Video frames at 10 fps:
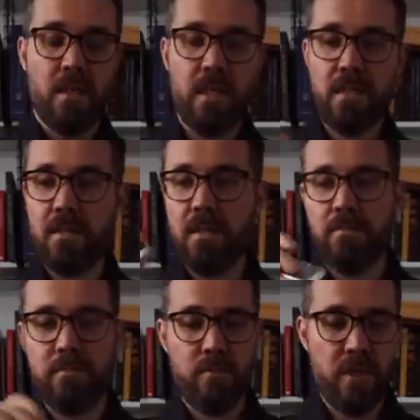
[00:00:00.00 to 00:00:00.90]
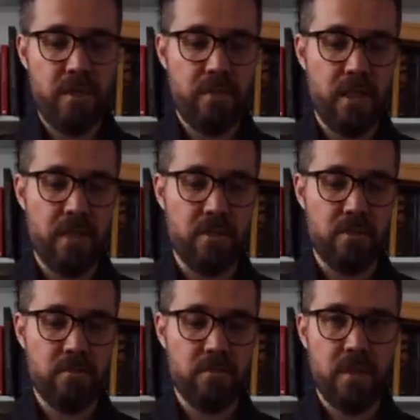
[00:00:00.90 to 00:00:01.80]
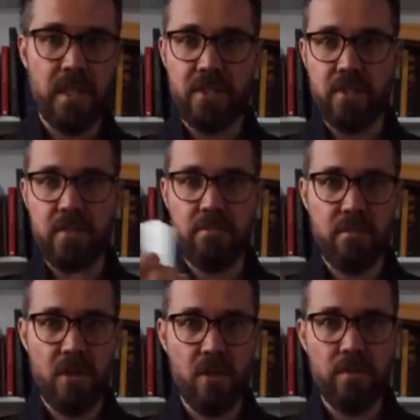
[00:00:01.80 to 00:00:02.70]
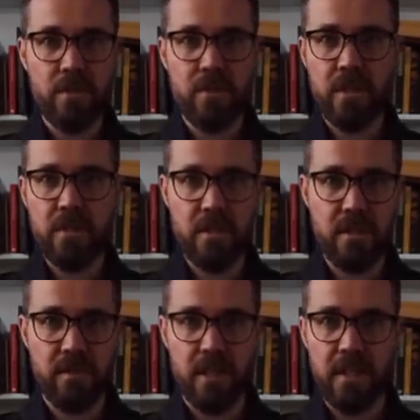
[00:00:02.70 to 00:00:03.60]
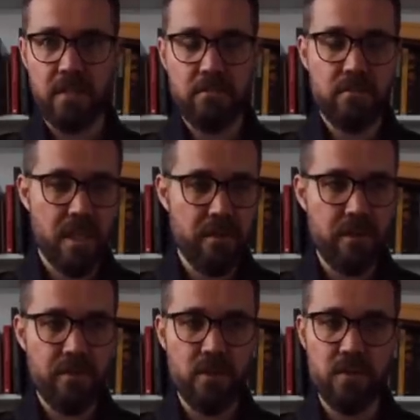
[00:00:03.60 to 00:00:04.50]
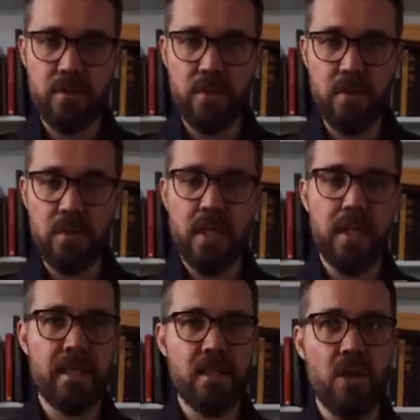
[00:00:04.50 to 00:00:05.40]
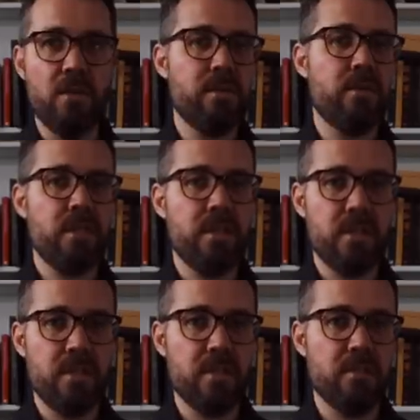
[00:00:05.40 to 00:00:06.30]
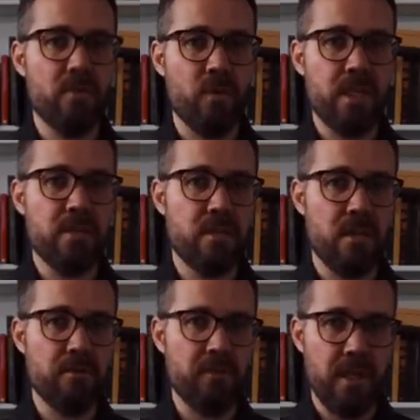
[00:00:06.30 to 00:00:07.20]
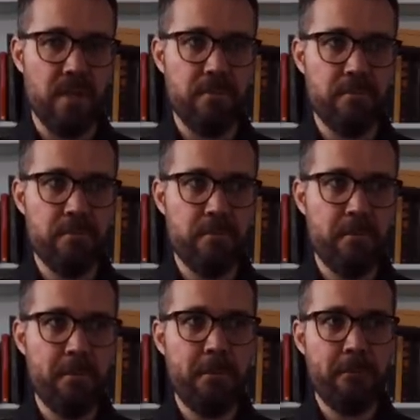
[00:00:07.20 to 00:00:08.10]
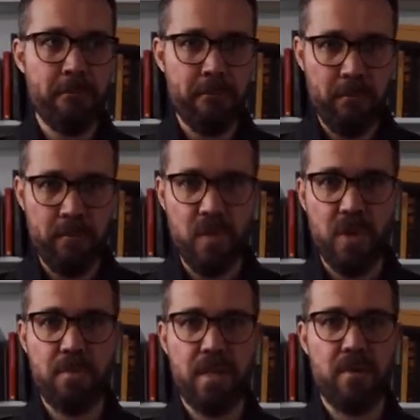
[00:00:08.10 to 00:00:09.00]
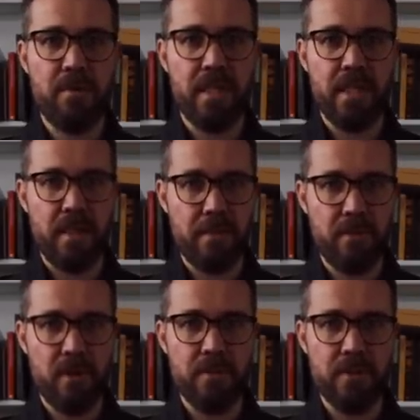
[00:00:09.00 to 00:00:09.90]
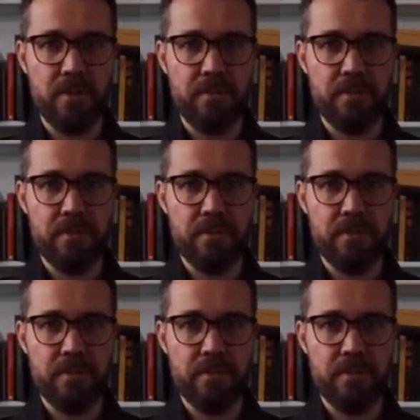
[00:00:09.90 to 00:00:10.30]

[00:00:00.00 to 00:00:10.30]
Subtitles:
Next up, we have a lighter. It's just always a good idea to have a light. Even if you don't smoke, it's always a good idea to have a way to start a fire. Not a pyromaniac, I promise you.